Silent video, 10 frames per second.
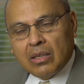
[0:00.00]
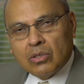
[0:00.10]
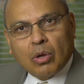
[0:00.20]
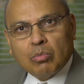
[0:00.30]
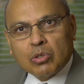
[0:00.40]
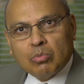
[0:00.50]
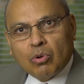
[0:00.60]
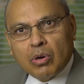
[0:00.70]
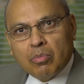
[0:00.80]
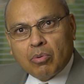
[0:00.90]
is almost
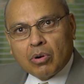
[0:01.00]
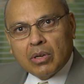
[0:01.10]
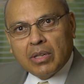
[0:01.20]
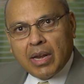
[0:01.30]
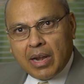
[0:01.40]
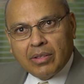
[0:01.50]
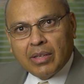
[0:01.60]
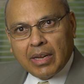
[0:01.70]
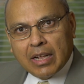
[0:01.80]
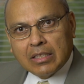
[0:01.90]
more important than
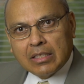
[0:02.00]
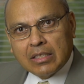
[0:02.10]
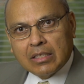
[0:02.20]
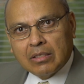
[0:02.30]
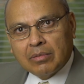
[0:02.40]
anything else.